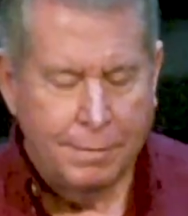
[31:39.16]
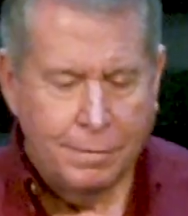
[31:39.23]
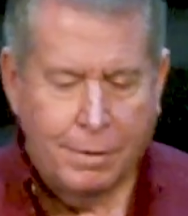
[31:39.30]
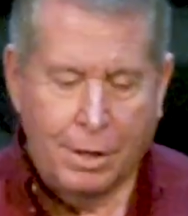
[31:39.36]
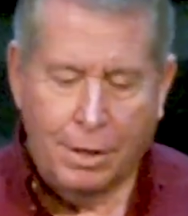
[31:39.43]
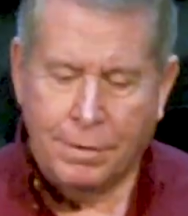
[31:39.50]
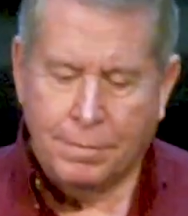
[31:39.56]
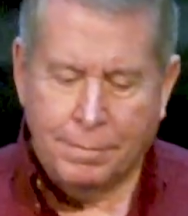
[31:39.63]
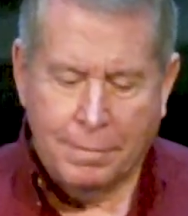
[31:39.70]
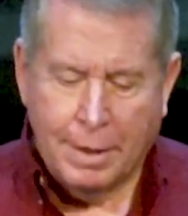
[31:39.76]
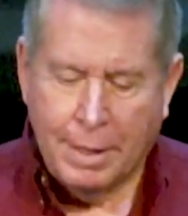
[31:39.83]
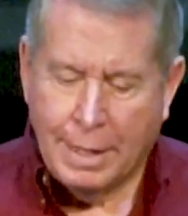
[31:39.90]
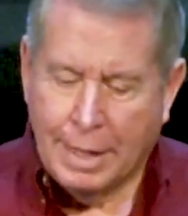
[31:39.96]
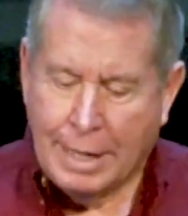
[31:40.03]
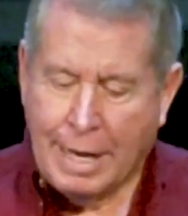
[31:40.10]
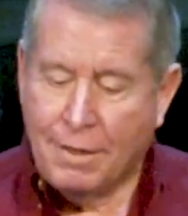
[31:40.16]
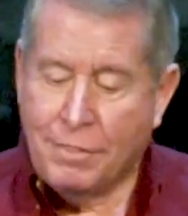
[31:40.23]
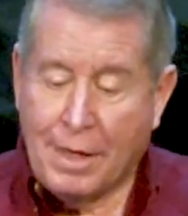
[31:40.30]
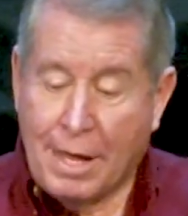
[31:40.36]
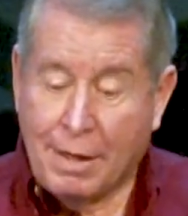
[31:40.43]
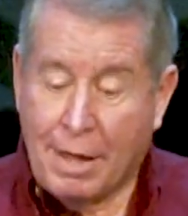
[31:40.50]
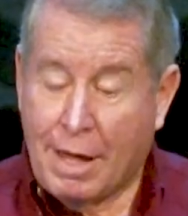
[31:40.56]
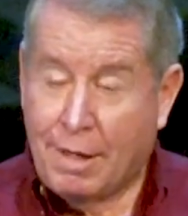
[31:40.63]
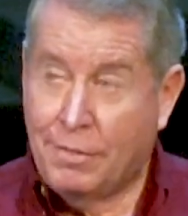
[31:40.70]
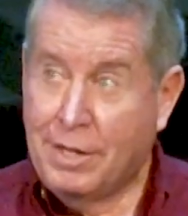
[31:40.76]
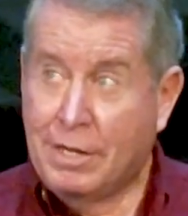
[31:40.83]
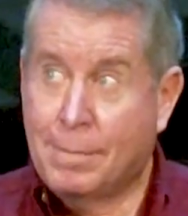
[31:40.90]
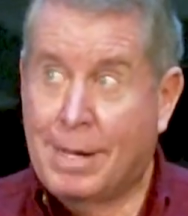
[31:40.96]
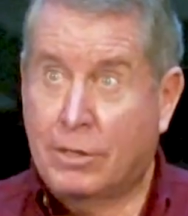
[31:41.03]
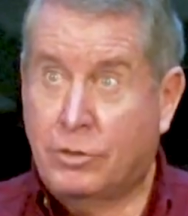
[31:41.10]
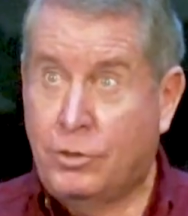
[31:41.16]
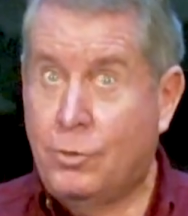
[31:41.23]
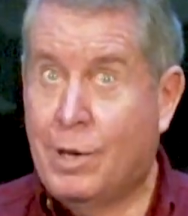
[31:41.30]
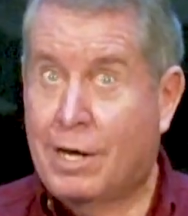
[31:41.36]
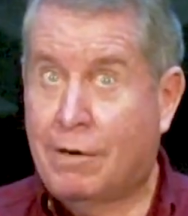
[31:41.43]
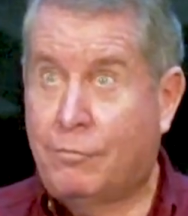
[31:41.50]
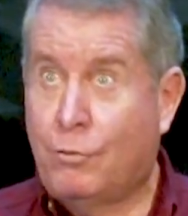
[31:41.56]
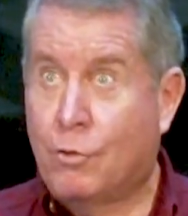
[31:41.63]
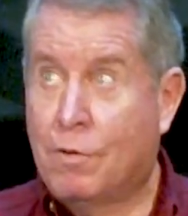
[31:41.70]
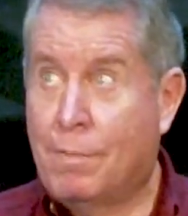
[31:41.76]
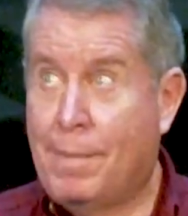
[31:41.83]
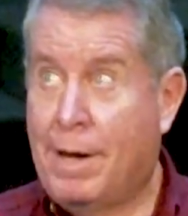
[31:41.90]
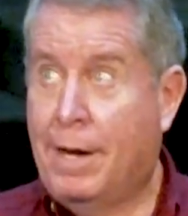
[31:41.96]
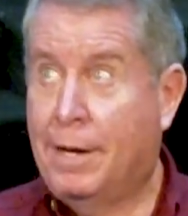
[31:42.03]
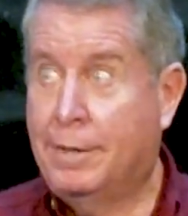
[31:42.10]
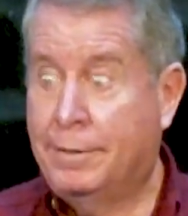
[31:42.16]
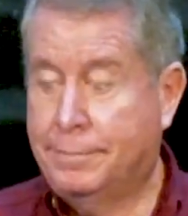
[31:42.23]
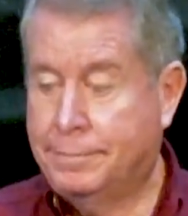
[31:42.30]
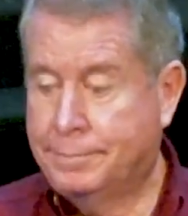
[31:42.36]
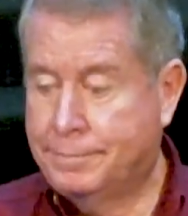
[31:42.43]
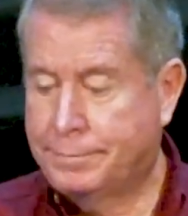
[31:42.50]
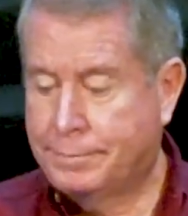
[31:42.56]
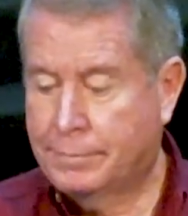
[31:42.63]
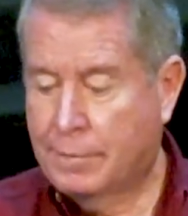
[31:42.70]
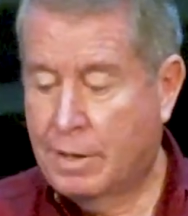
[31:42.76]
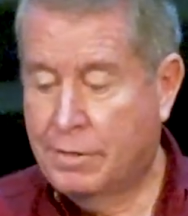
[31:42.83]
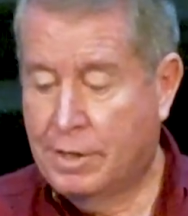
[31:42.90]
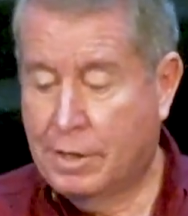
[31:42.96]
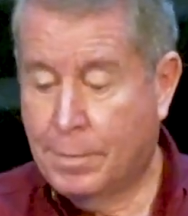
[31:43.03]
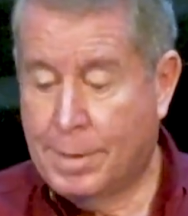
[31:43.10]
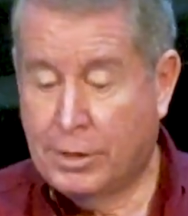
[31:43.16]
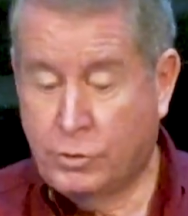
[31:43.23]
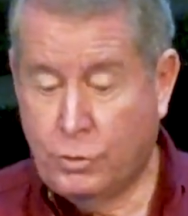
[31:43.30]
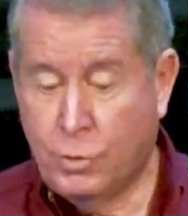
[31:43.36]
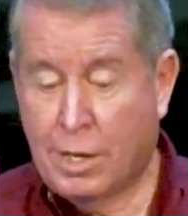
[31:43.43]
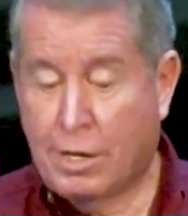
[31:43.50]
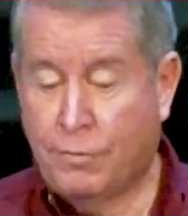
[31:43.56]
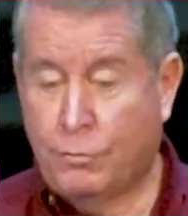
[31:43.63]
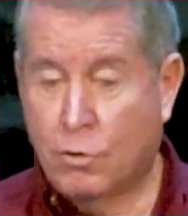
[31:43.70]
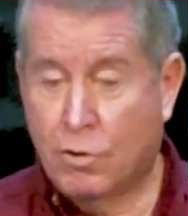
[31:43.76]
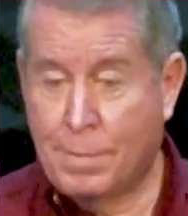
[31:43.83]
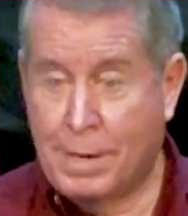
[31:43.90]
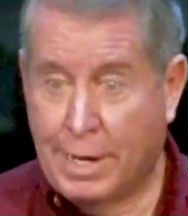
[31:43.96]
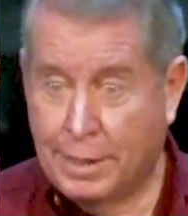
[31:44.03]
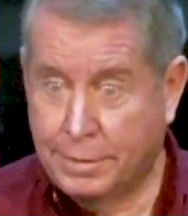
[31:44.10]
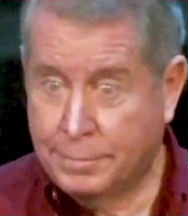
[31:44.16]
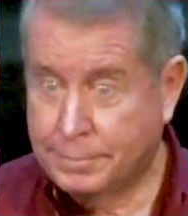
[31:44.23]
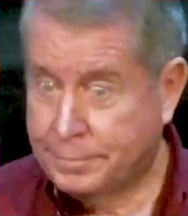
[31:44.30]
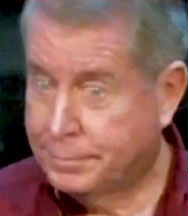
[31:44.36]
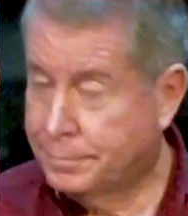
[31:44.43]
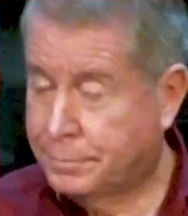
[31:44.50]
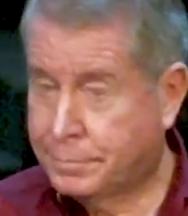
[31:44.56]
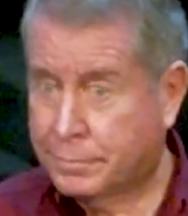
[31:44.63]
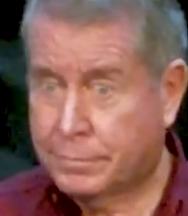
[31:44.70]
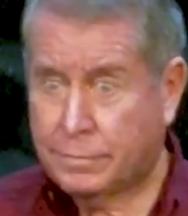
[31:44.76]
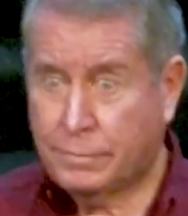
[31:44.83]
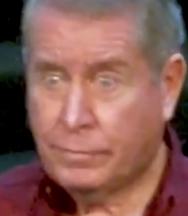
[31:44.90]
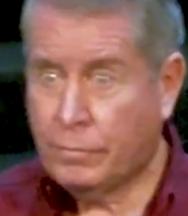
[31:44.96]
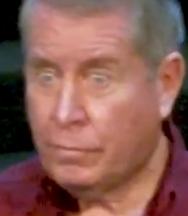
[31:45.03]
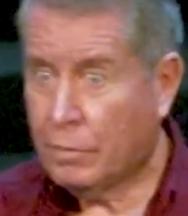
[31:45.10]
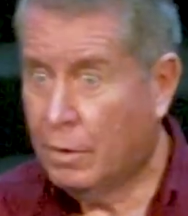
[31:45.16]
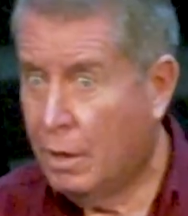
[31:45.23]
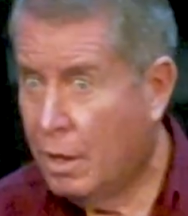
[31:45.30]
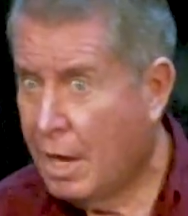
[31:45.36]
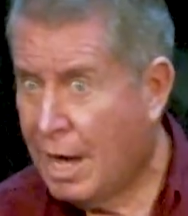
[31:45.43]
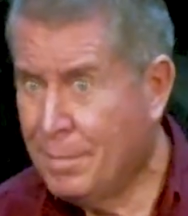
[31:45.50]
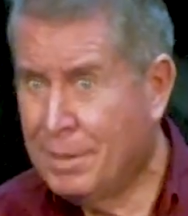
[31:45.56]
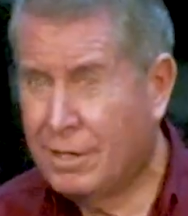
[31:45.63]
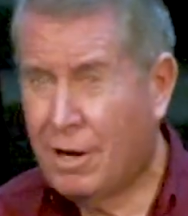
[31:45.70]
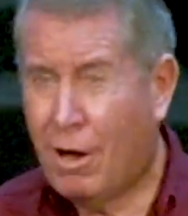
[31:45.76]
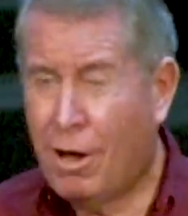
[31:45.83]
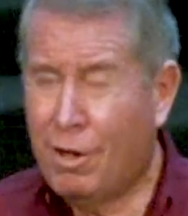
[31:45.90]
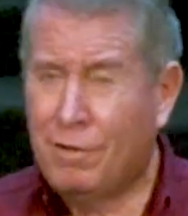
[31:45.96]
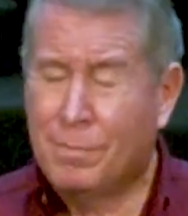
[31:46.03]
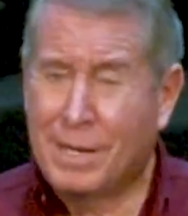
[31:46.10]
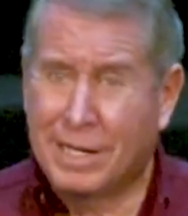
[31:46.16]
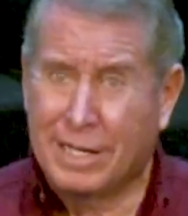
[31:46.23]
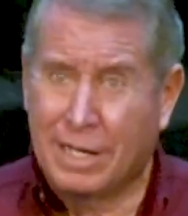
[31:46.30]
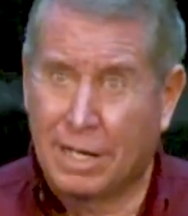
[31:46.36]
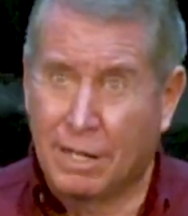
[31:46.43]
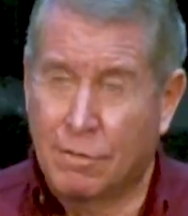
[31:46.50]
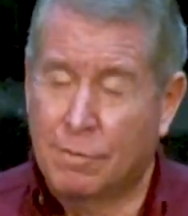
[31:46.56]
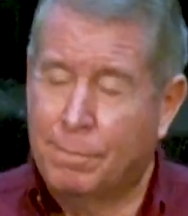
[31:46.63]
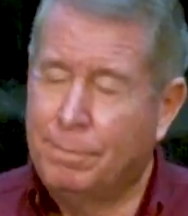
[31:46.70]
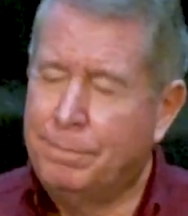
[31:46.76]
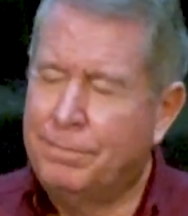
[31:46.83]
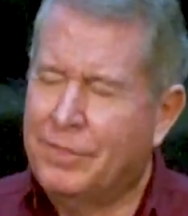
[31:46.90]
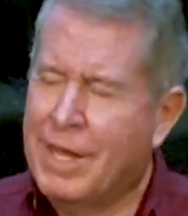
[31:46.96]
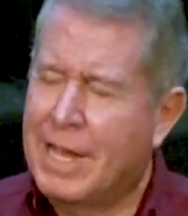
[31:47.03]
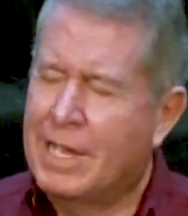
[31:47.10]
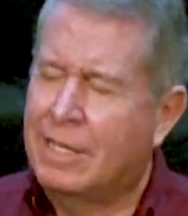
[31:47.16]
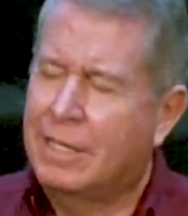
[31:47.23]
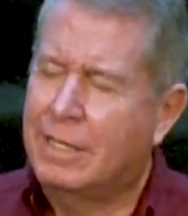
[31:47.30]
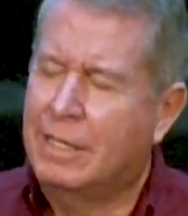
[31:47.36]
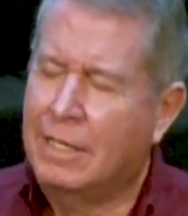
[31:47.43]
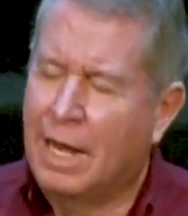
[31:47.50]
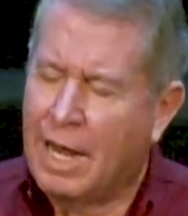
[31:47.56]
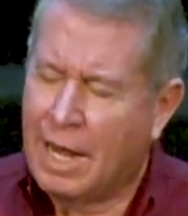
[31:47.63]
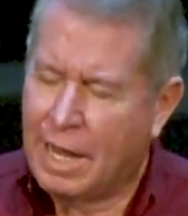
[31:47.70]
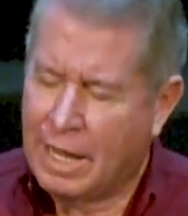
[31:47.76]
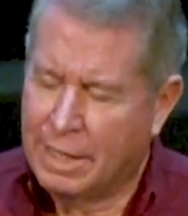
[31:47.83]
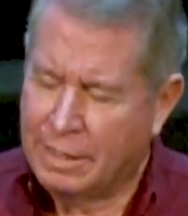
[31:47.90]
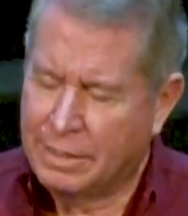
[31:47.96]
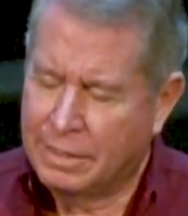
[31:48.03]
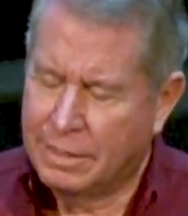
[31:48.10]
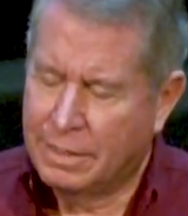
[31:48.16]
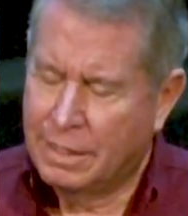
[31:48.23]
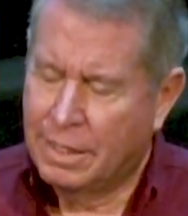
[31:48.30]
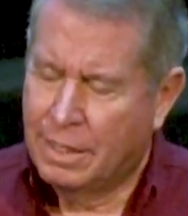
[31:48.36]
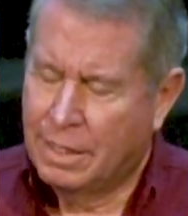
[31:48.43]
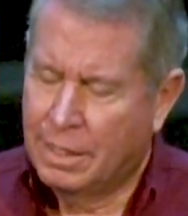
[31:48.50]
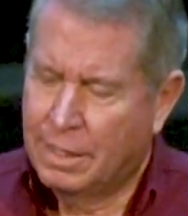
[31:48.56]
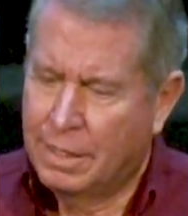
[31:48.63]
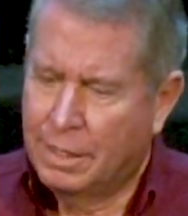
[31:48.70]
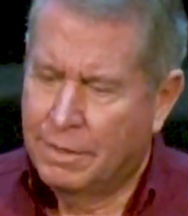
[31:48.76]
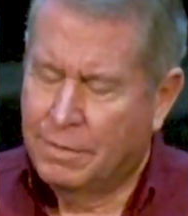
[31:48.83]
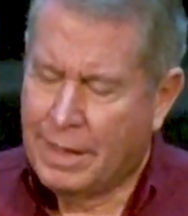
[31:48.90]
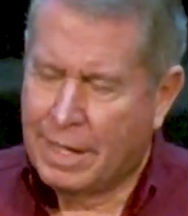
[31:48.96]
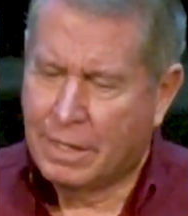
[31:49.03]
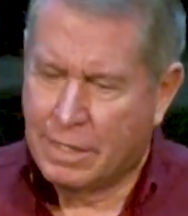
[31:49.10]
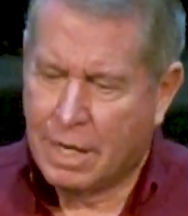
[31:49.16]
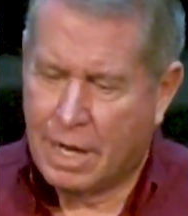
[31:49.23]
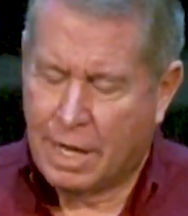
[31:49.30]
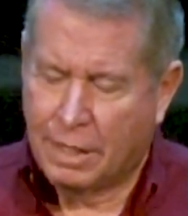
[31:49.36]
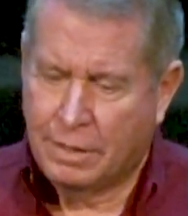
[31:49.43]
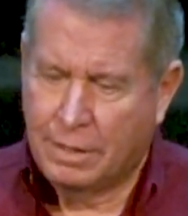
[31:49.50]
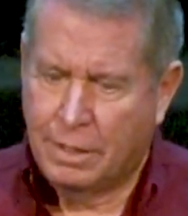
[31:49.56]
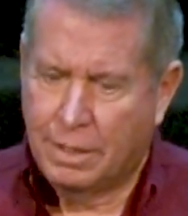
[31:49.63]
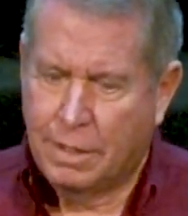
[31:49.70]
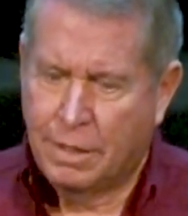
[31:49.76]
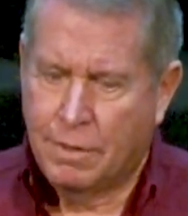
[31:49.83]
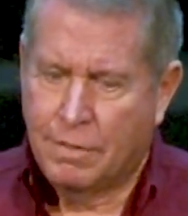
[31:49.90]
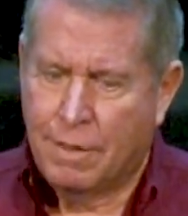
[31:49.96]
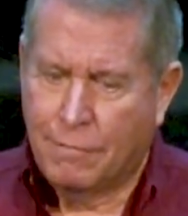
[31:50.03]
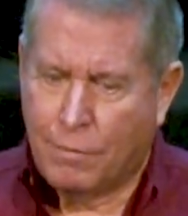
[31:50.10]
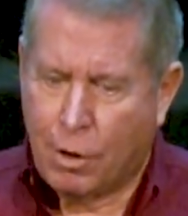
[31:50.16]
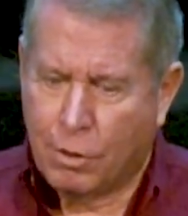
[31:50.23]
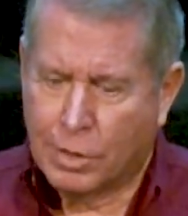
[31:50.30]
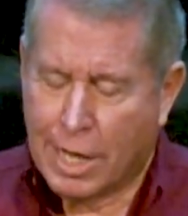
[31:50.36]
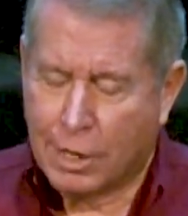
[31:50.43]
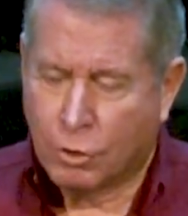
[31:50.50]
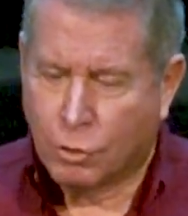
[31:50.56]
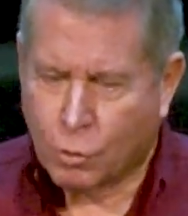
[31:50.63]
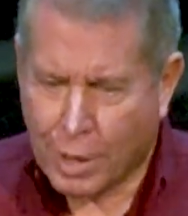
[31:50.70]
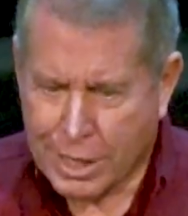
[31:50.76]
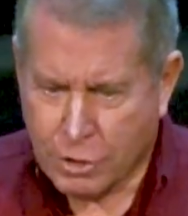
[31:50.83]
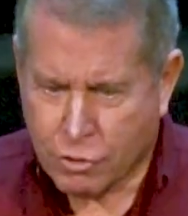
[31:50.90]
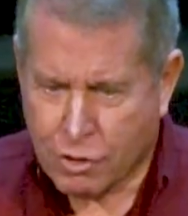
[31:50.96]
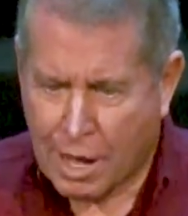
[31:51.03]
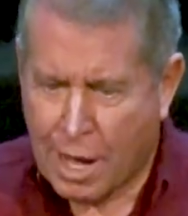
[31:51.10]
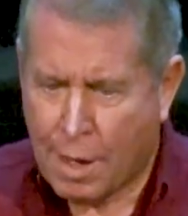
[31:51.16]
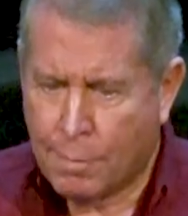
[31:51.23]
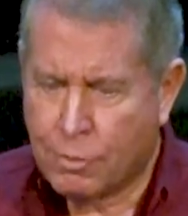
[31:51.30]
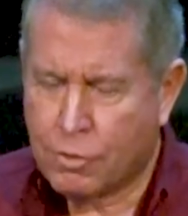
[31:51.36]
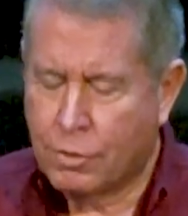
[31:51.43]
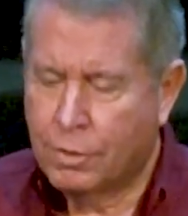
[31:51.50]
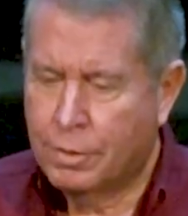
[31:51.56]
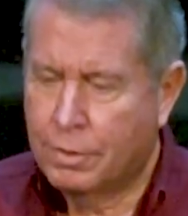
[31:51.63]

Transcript: you know, and I, I, I think about two out of four of mine. I think about two out of four of mine. I mean, all of my kids Thank God. Thank God. They've all got great jobs.